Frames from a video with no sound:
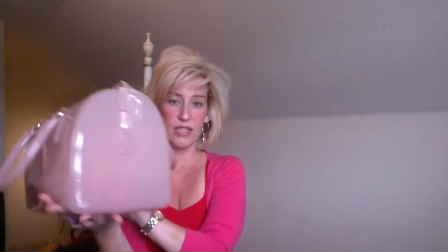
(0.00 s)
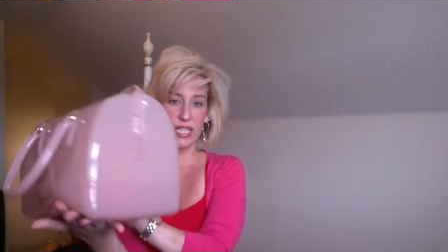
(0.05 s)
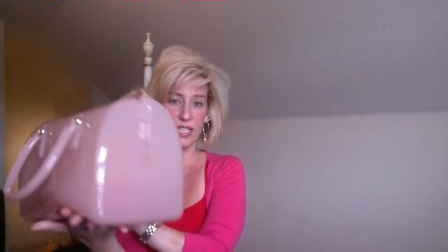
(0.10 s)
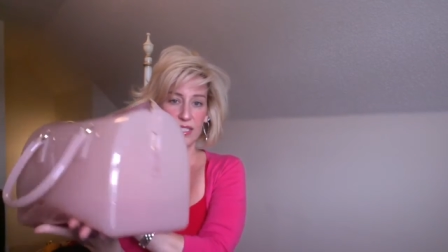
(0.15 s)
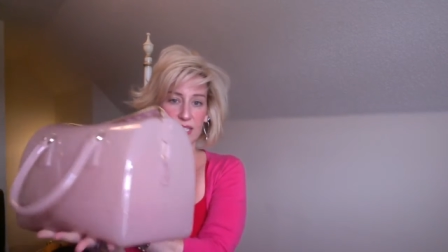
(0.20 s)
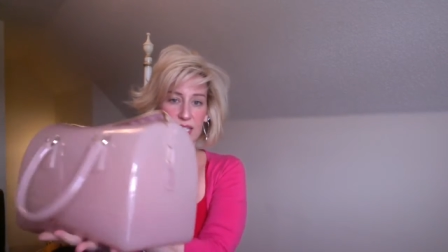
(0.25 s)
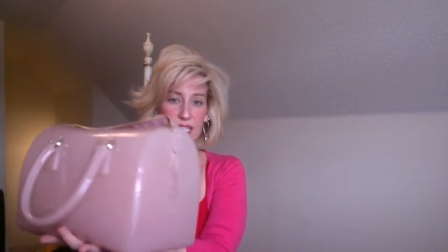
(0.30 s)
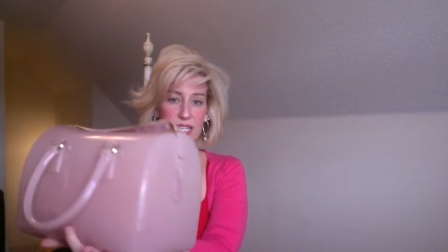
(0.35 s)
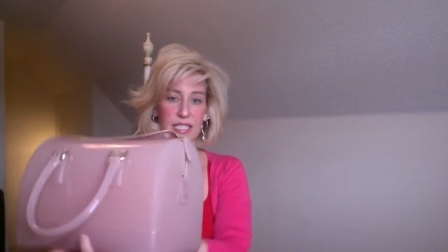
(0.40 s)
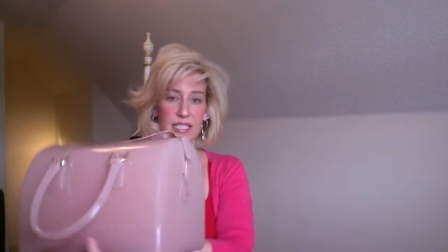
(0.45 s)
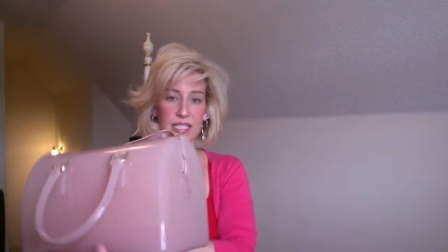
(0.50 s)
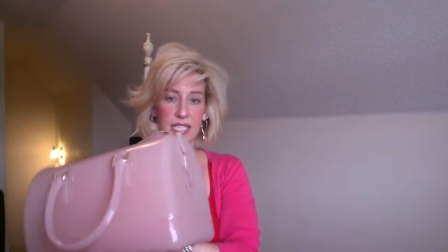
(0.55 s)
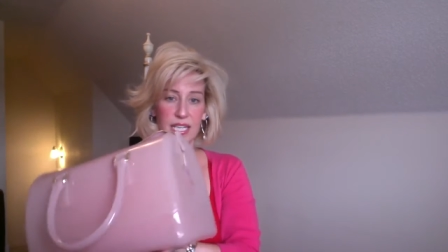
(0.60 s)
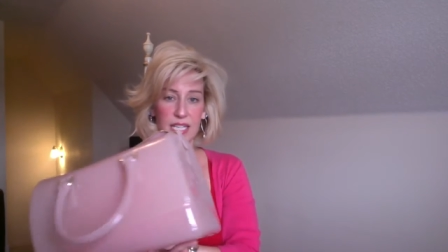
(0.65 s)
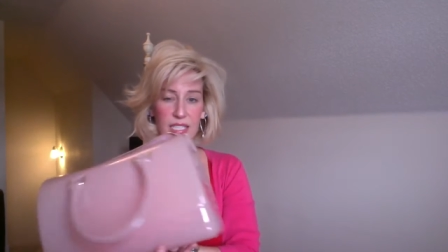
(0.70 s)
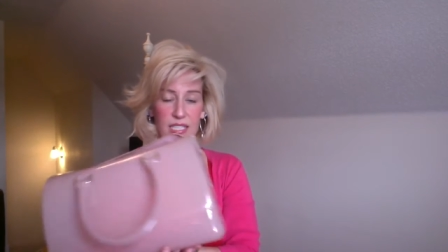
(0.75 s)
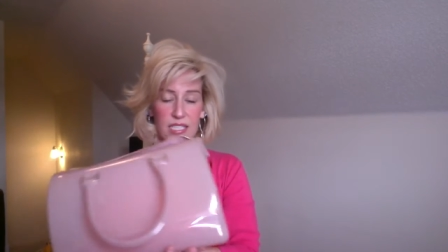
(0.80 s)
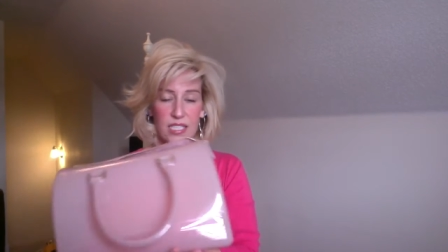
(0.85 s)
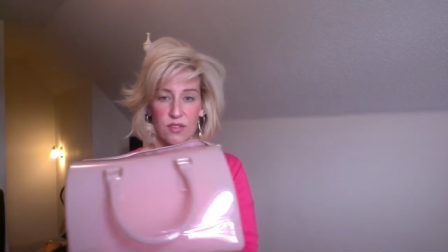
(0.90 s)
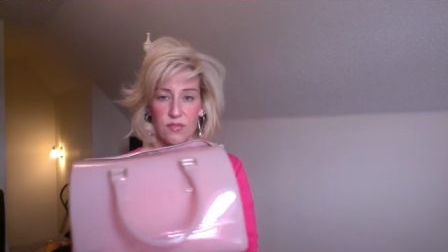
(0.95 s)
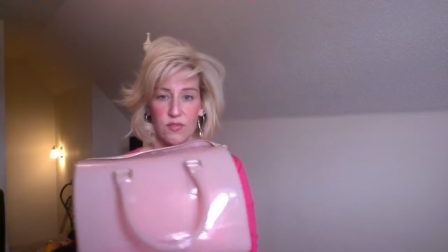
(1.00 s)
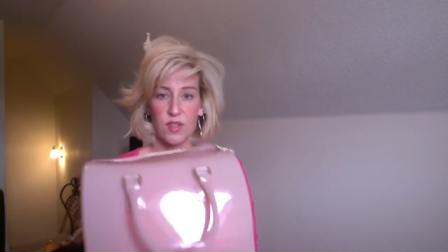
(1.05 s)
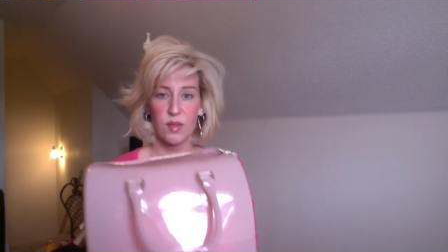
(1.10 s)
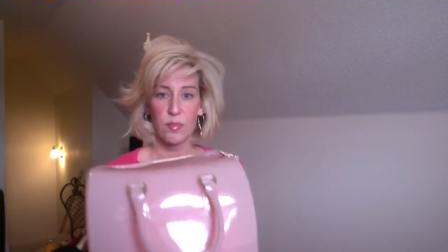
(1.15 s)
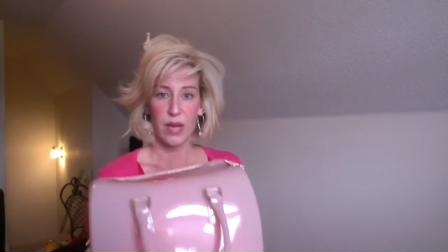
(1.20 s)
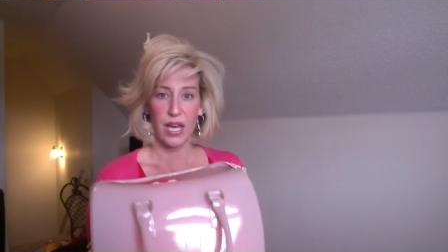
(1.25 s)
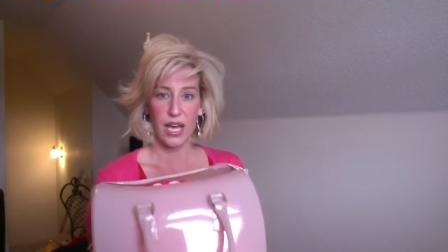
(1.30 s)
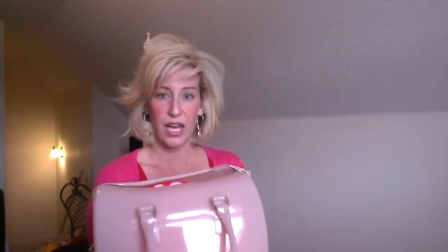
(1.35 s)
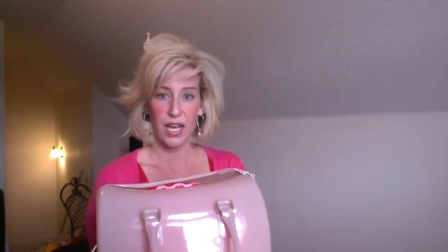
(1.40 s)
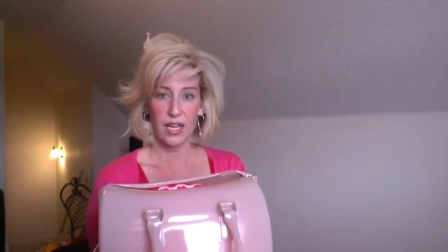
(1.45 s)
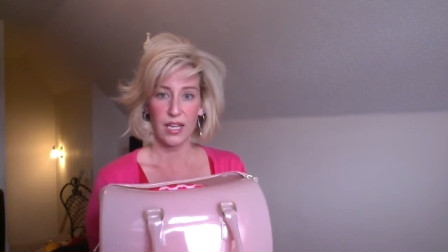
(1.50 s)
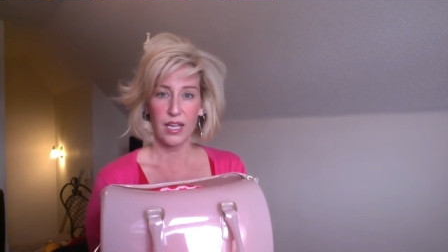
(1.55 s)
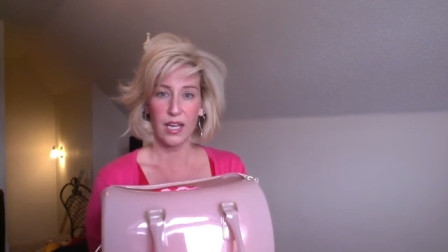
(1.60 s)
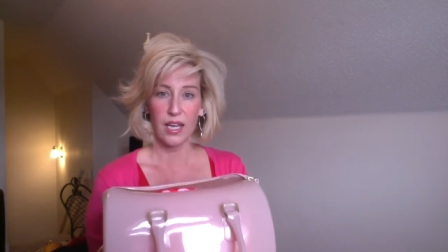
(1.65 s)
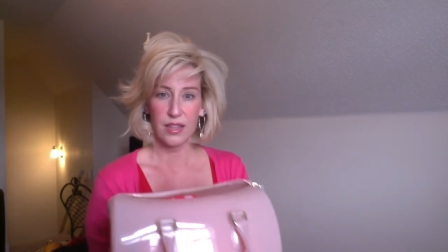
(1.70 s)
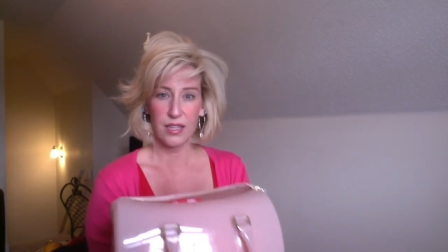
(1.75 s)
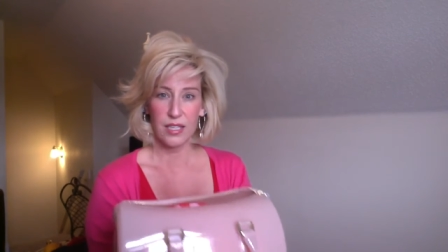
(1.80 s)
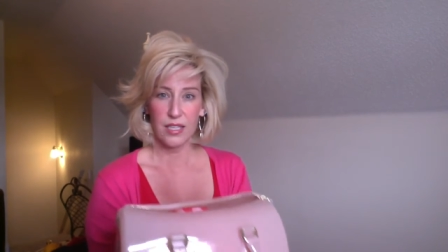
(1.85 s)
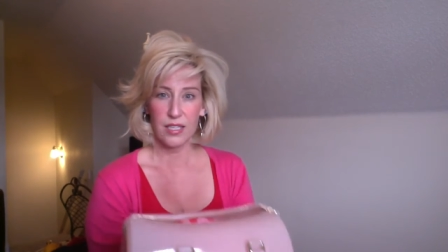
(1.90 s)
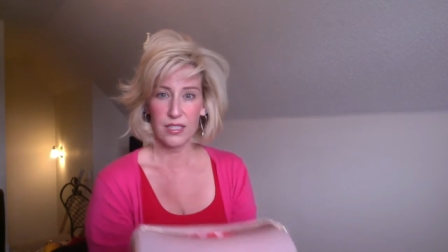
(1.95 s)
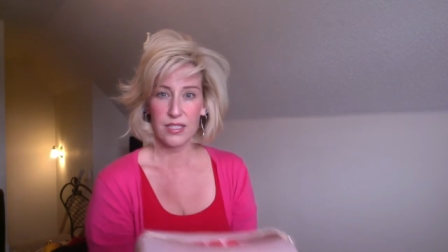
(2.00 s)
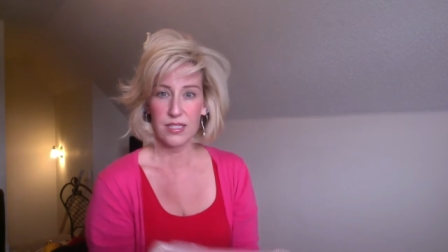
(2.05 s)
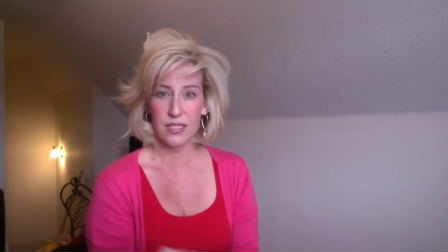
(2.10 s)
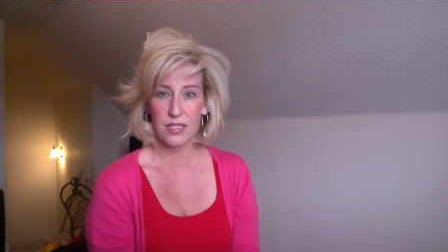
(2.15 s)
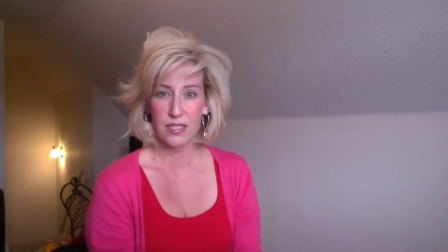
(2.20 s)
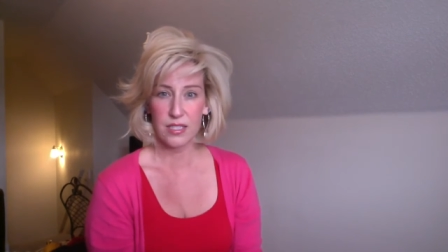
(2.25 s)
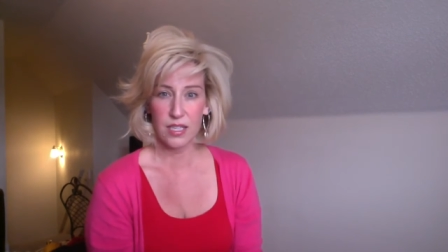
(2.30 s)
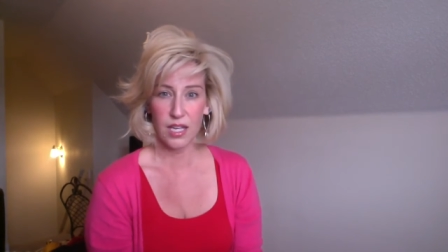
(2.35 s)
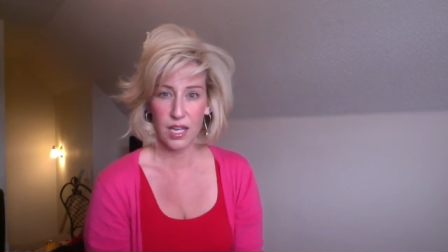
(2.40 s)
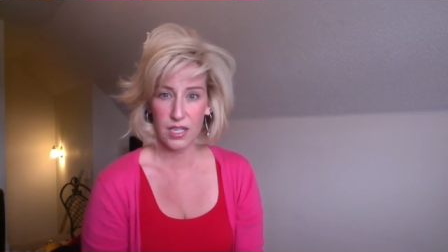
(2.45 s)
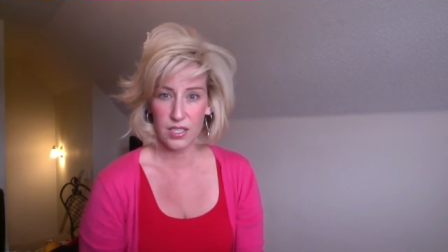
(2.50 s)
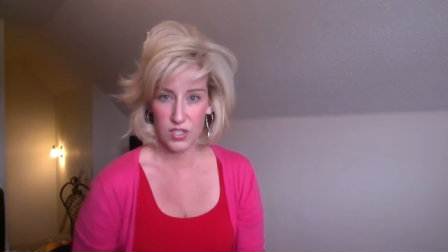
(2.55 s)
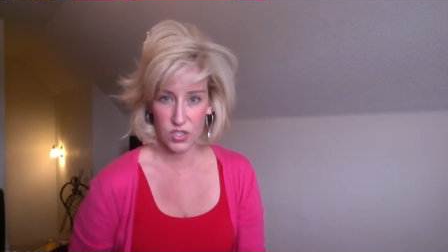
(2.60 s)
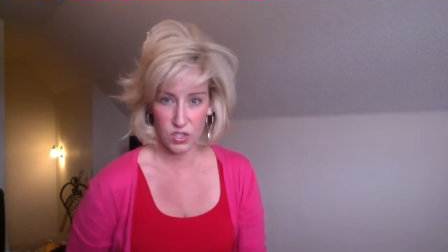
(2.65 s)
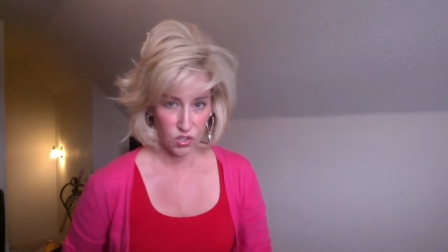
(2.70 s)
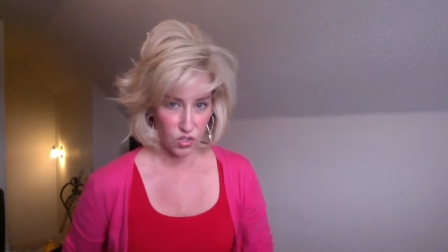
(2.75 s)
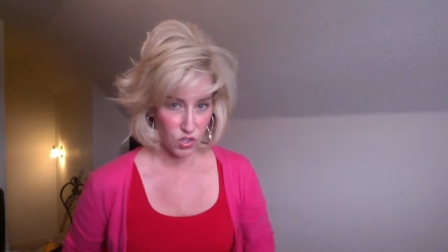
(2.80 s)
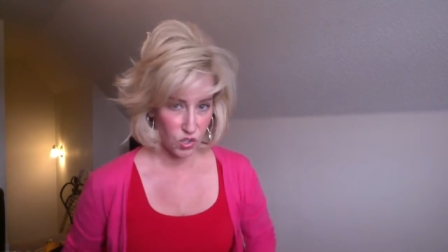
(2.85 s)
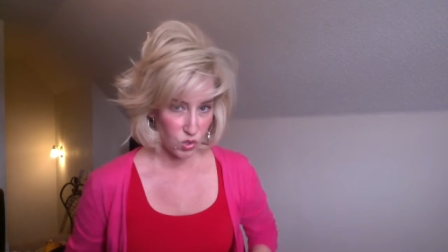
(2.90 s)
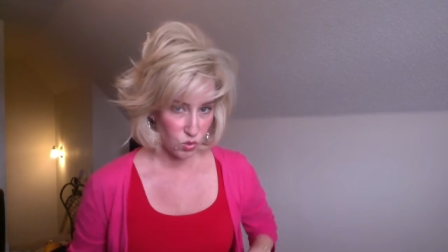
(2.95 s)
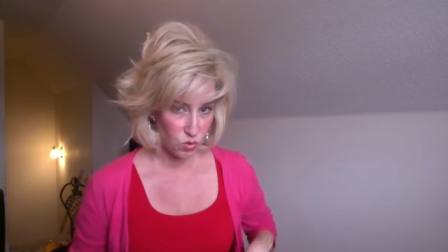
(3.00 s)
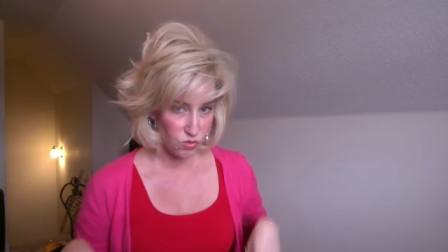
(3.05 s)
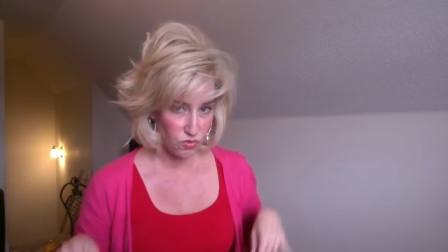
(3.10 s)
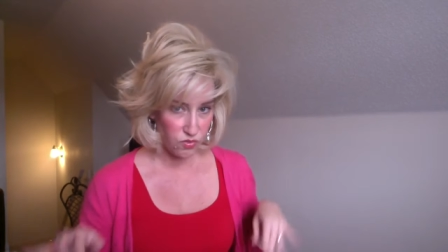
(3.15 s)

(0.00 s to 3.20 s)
that's the intent of the bag. I think it's got a certain cool